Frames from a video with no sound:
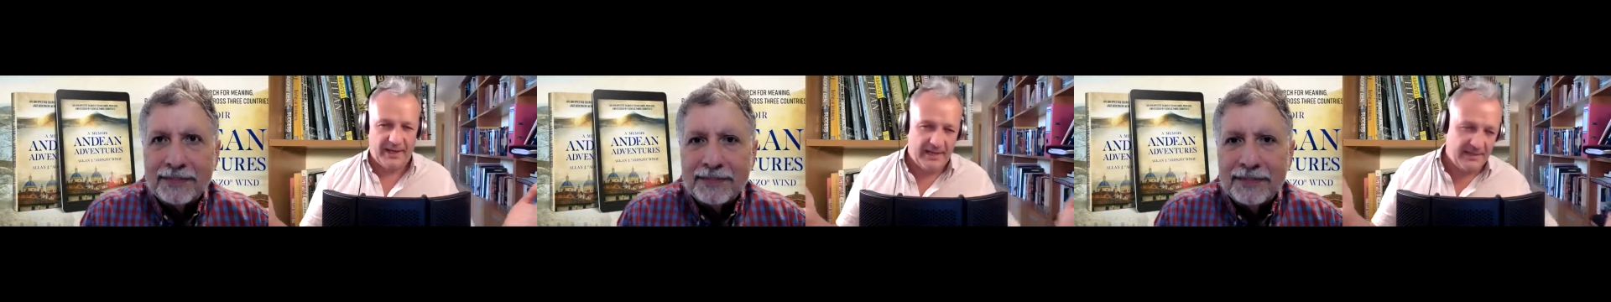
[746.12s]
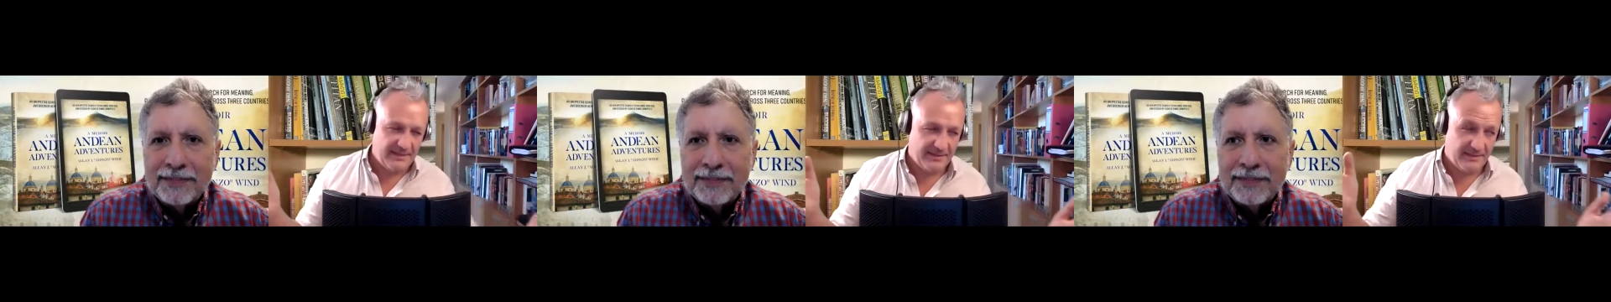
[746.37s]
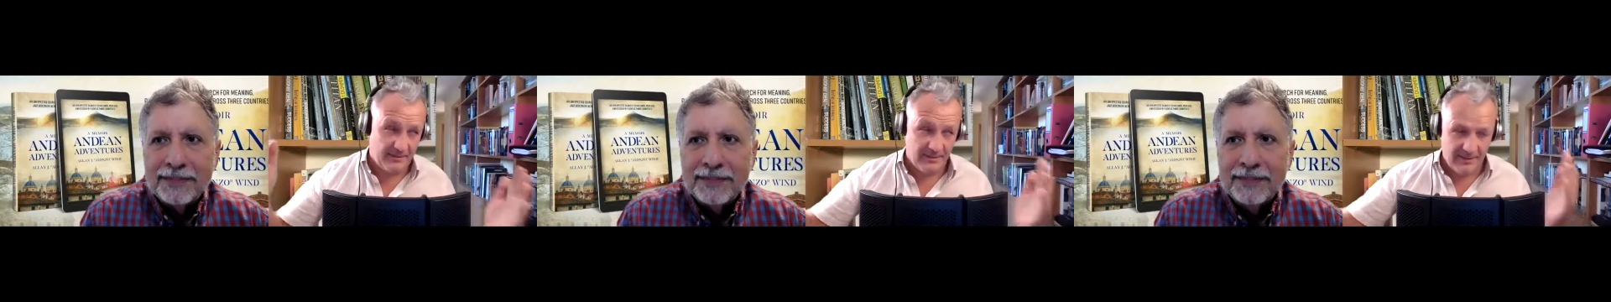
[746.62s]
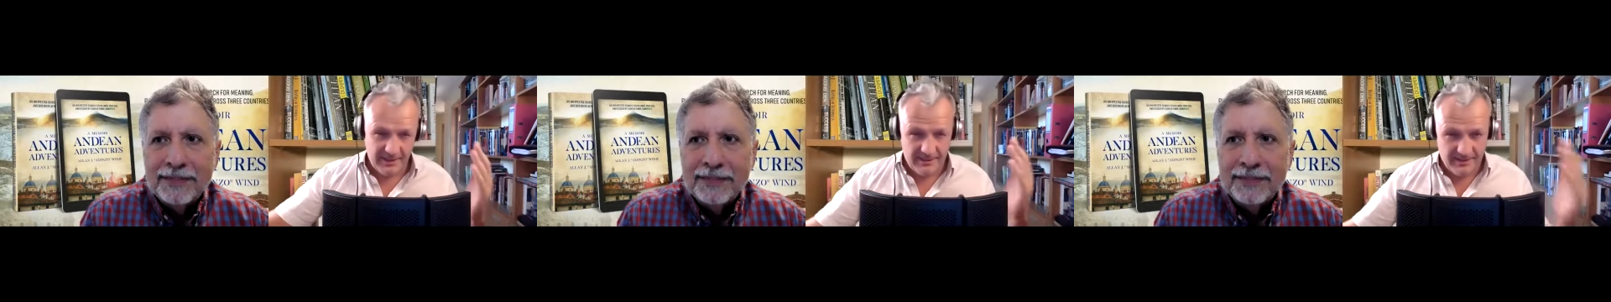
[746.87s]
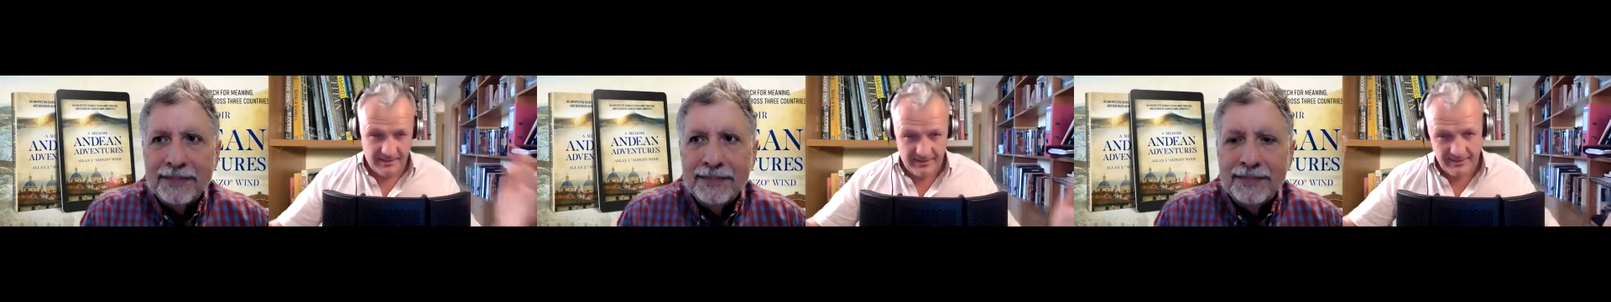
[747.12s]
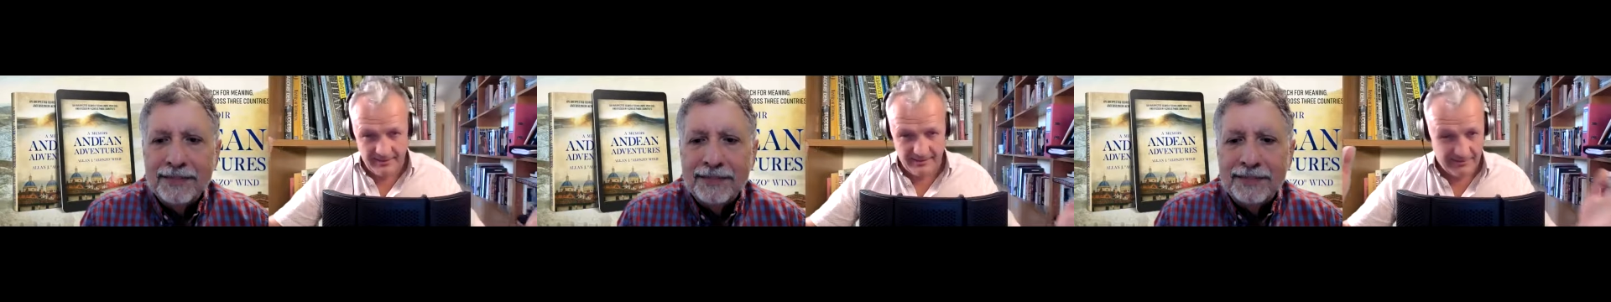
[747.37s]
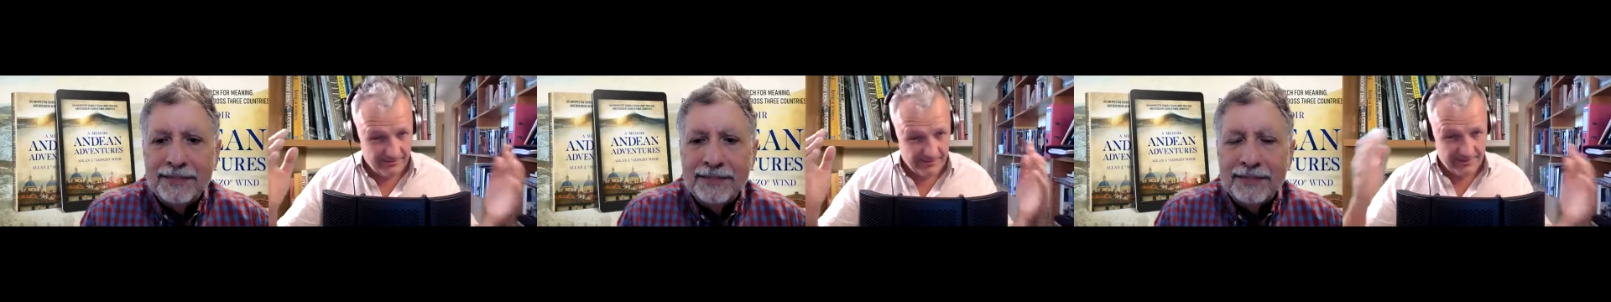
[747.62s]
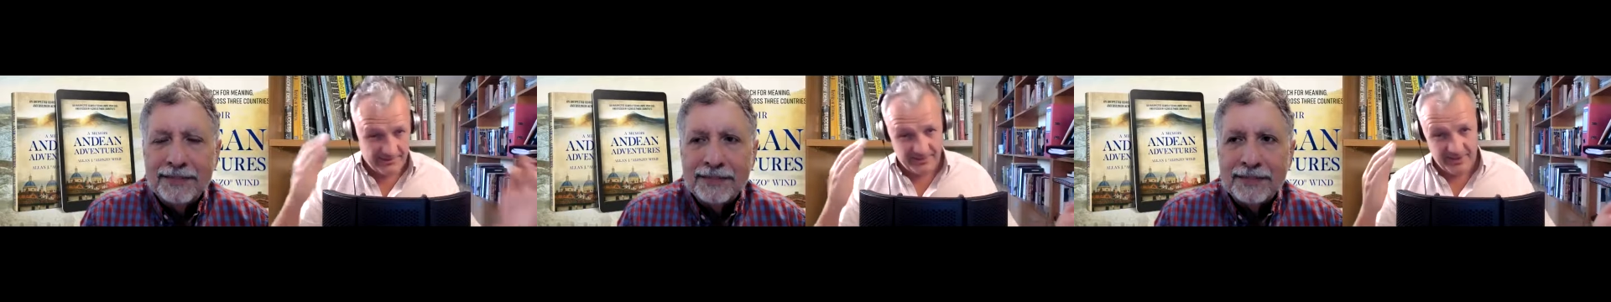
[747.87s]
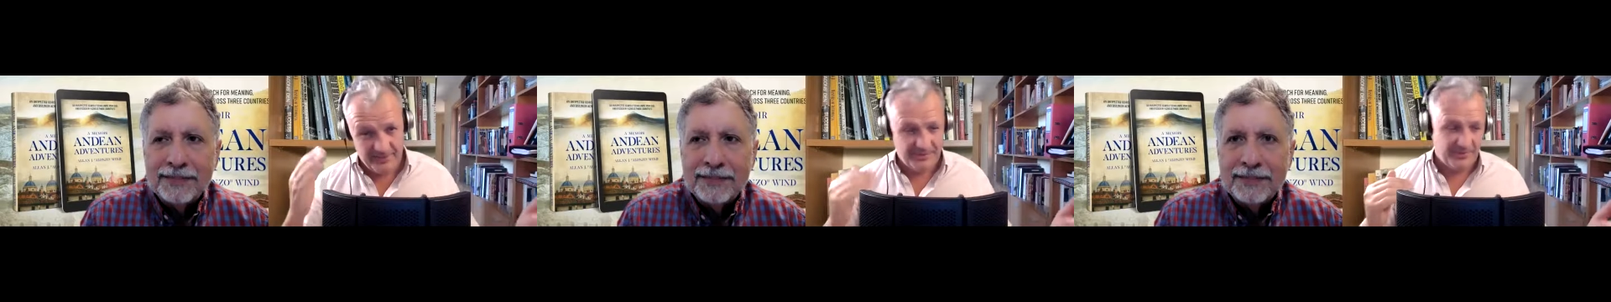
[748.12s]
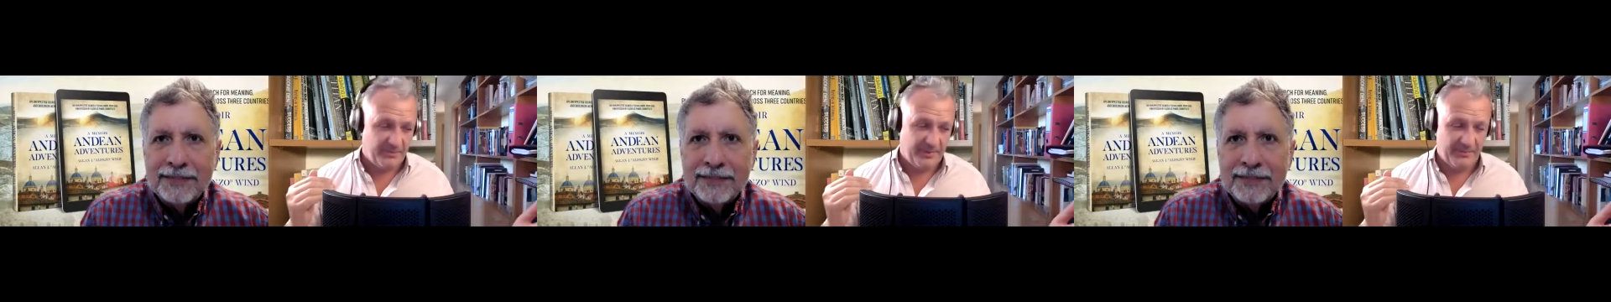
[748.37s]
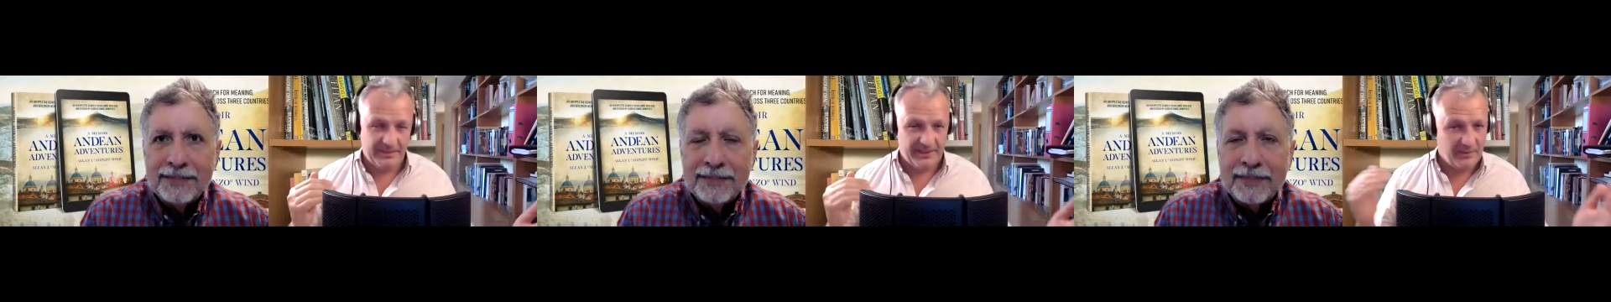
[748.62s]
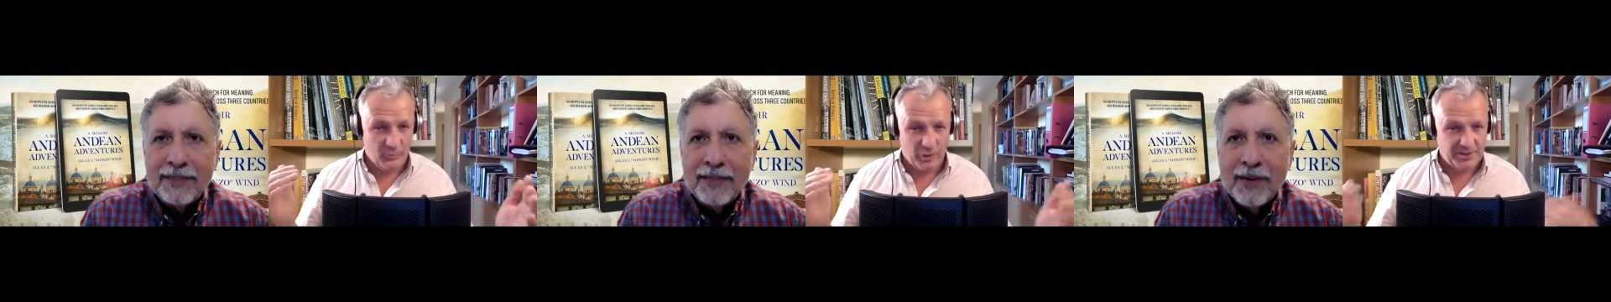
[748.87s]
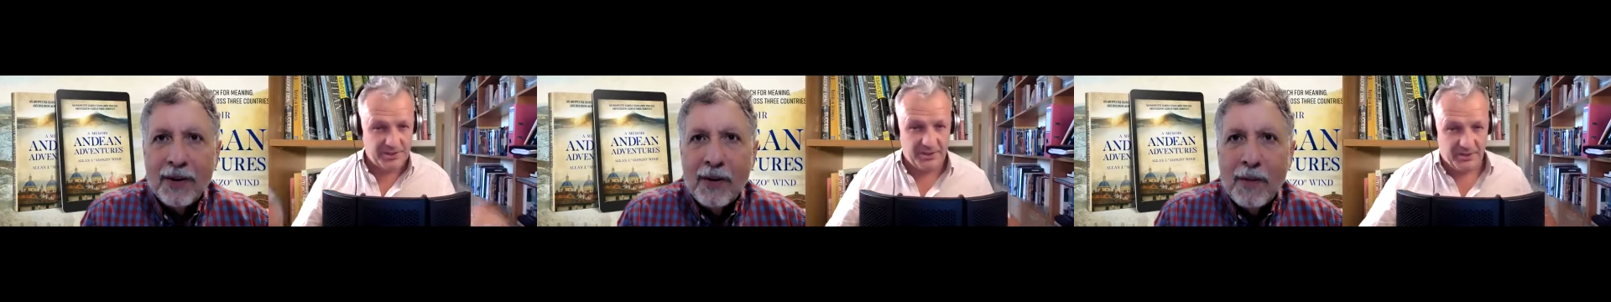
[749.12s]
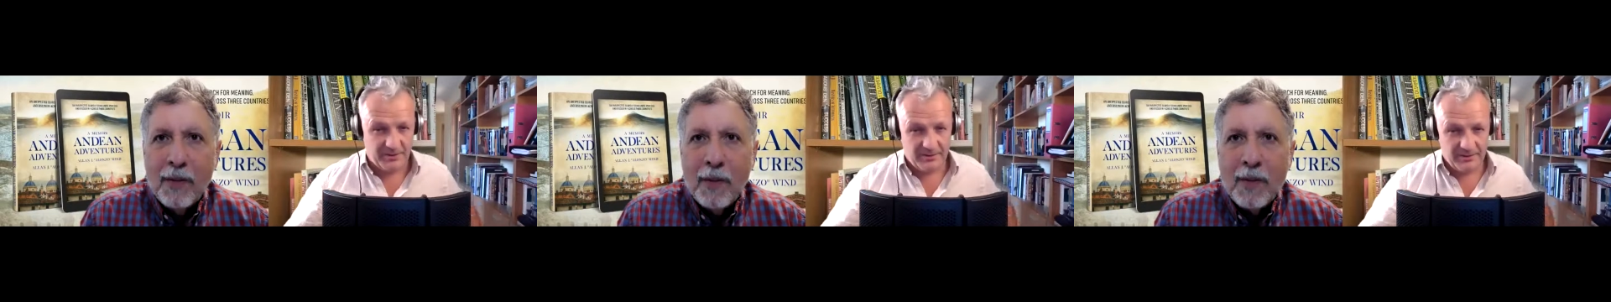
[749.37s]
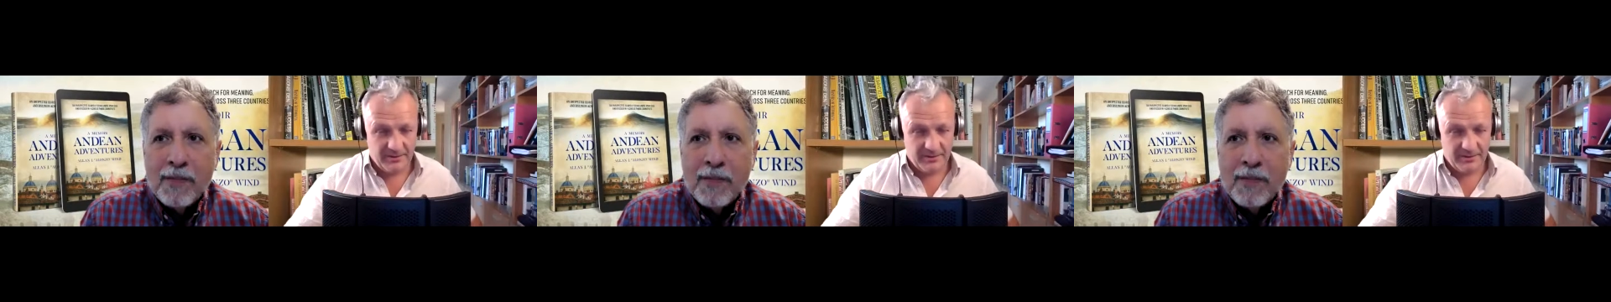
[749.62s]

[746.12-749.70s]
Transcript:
Speaker 1: hands, or, you know, was there times where people didn't want you there?